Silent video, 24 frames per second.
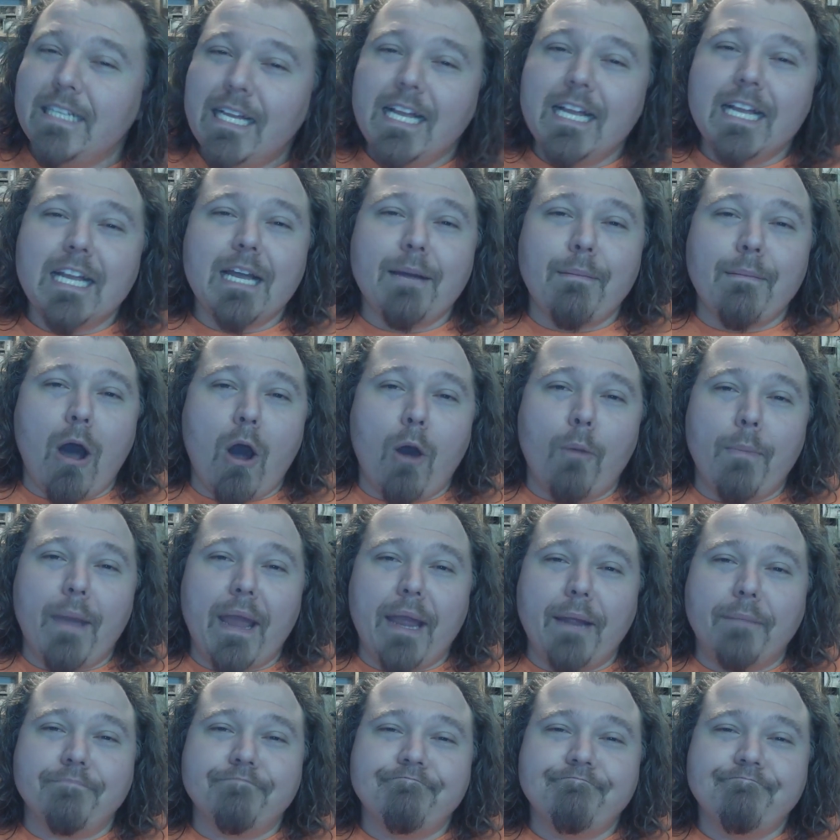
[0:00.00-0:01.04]
Come on,
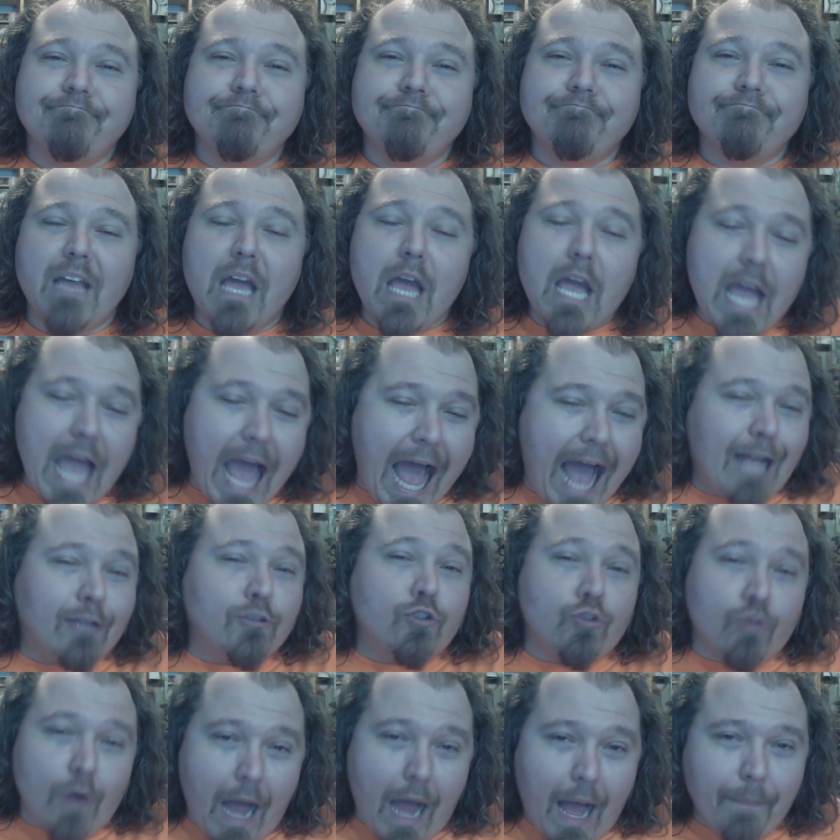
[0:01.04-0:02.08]
man. I
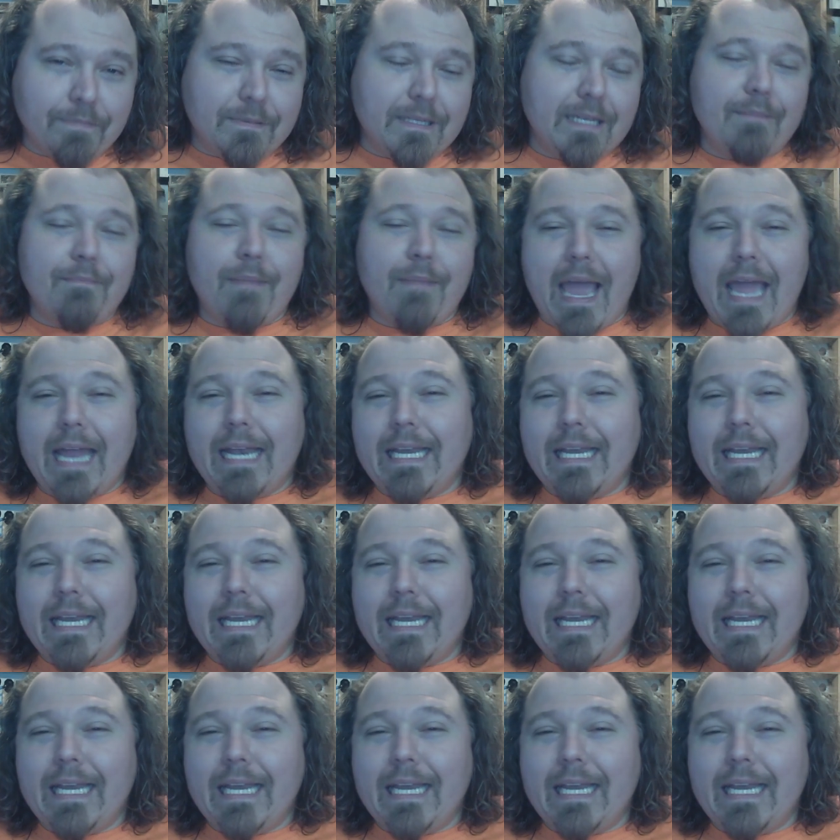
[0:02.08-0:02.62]
dropped him, and